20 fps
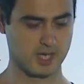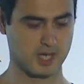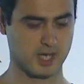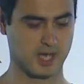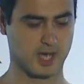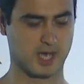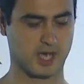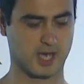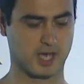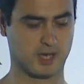
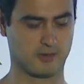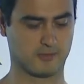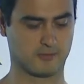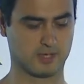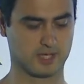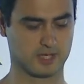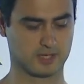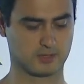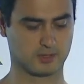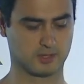We
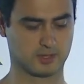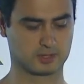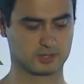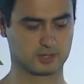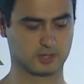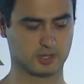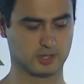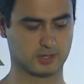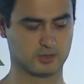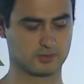are going to
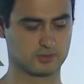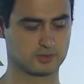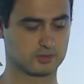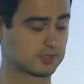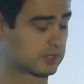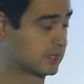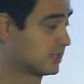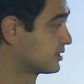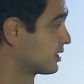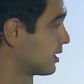use
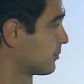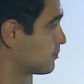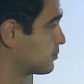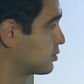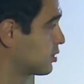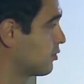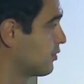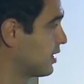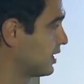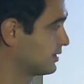GitHub
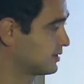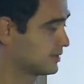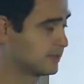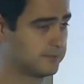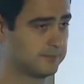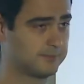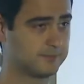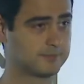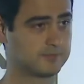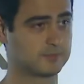provider
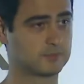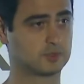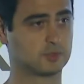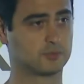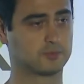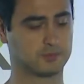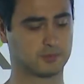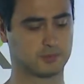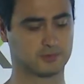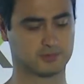to
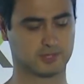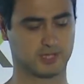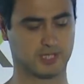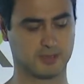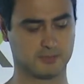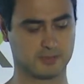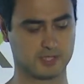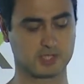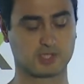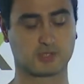pull the
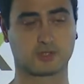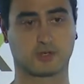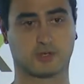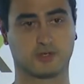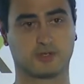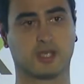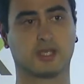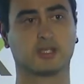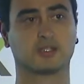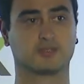image,
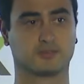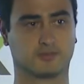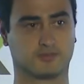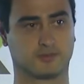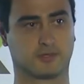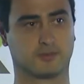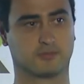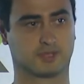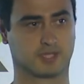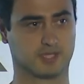connect
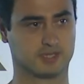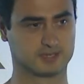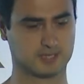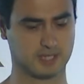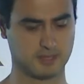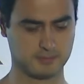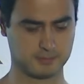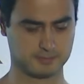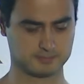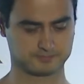from
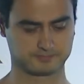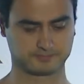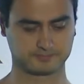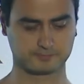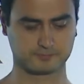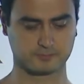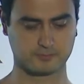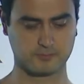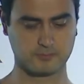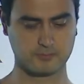GitHub.
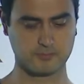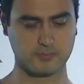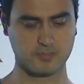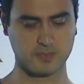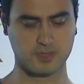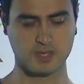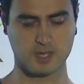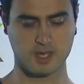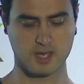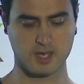
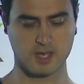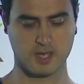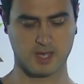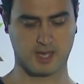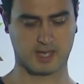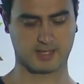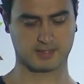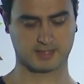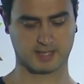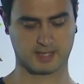
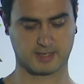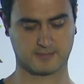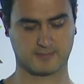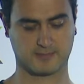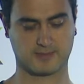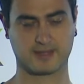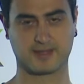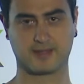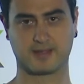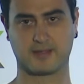And then
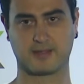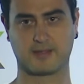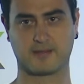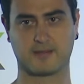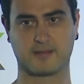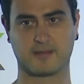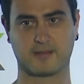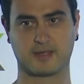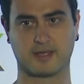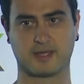
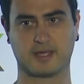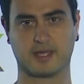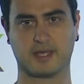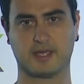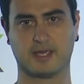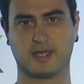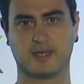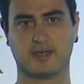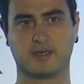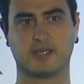
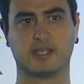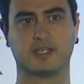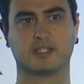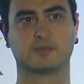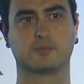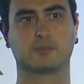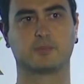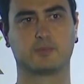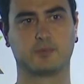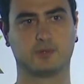it
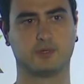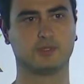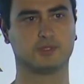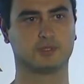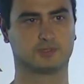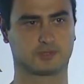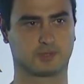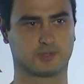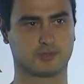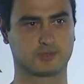pulls the
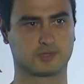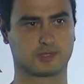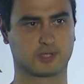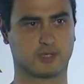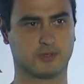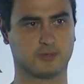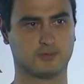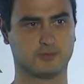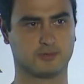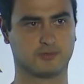source
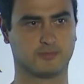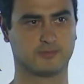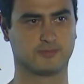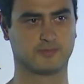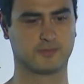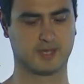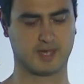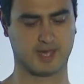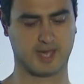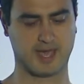code,
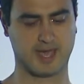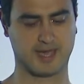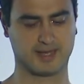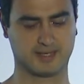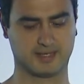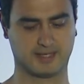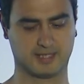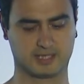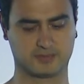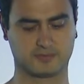and
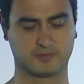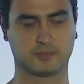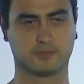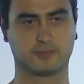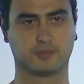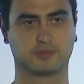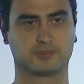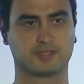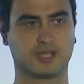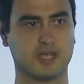it will
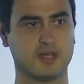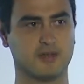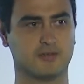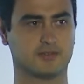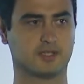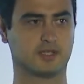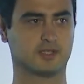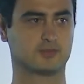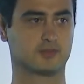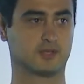put
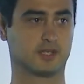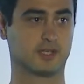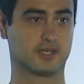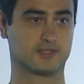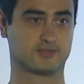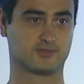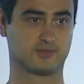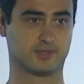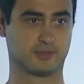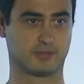everything to an
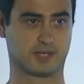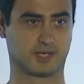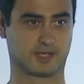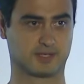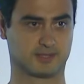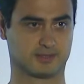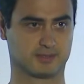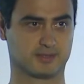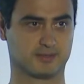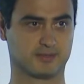S3
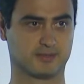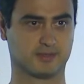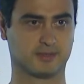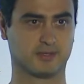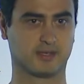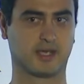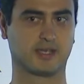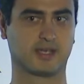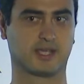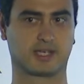bucket,
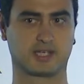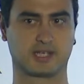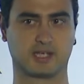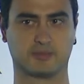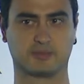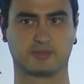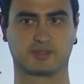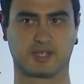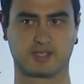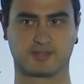an
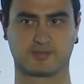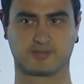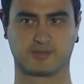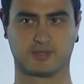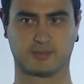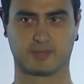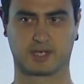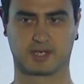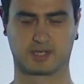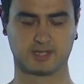encrypted
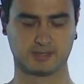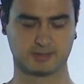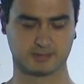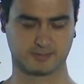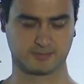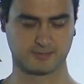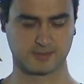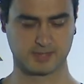S3 bucket.